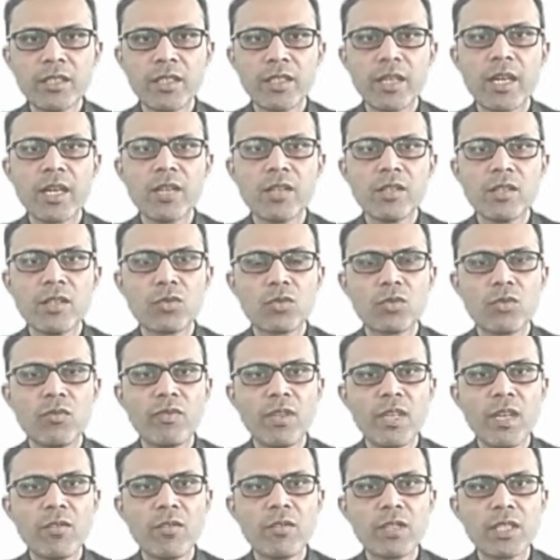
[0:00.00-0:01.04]
thread, so
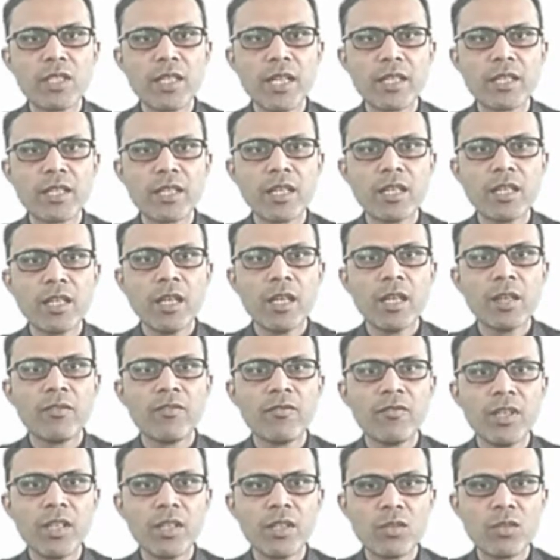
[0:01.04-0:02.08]
we have selected
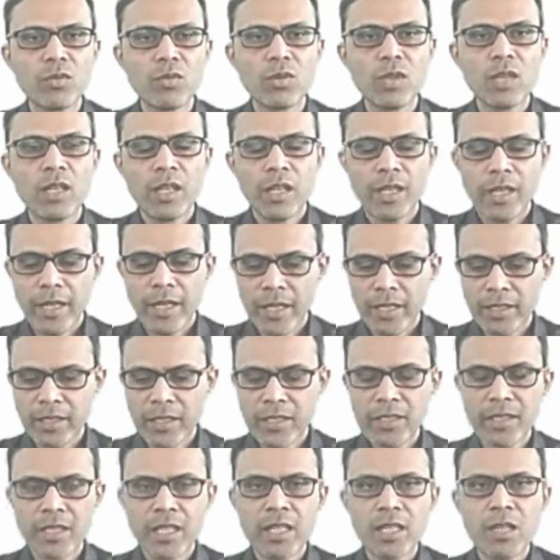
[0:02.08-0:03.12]
V tool, and the
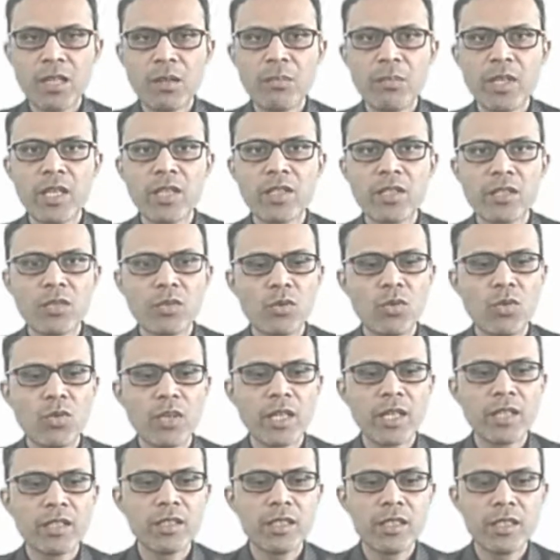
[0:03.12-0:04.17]
setup is shown
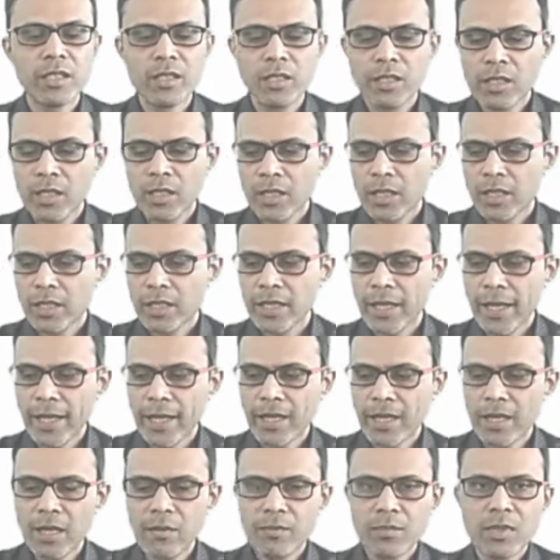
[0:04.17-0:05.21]
in the
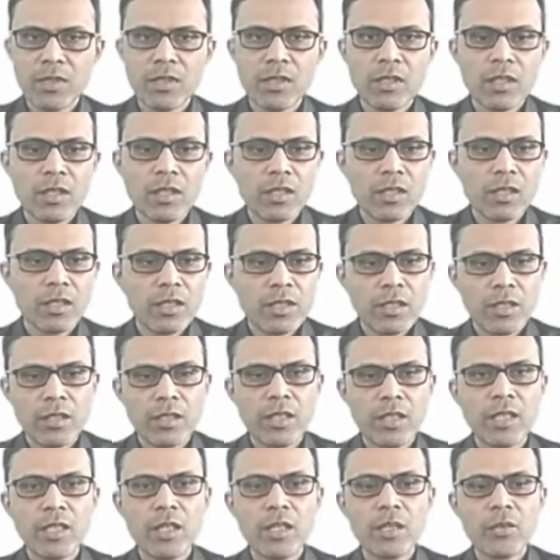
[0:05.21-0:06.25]
diagram.
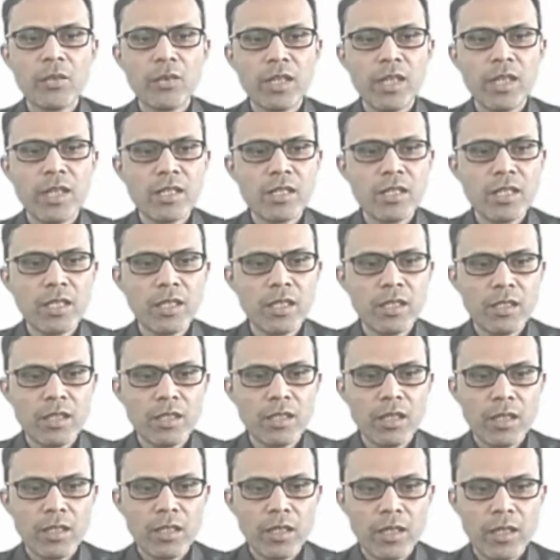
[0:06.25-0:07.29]
Here you can see
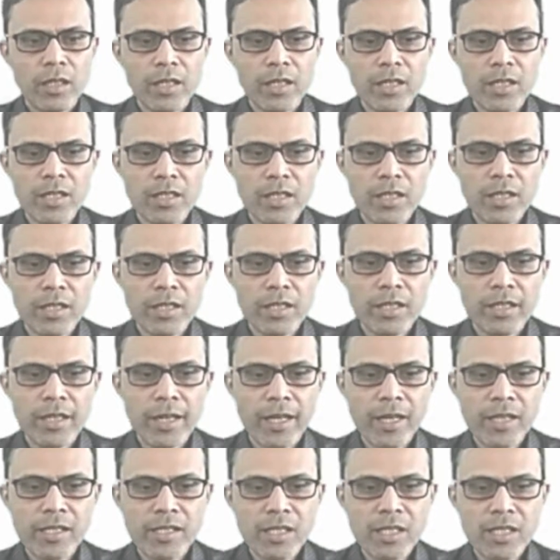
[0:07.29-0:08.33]
it is the
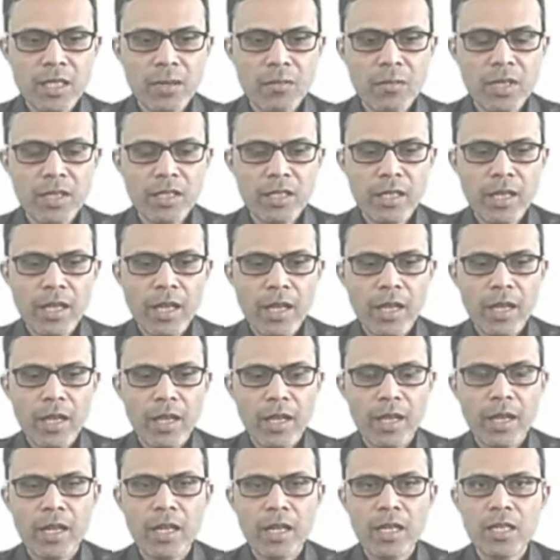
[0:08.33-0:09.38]
carriage assembly,
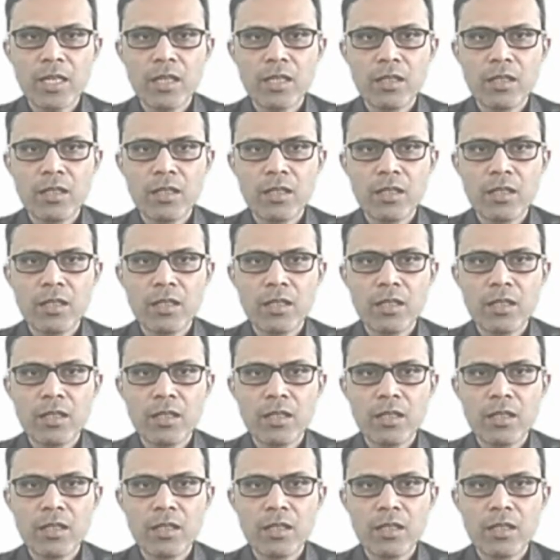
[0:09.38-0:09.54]
and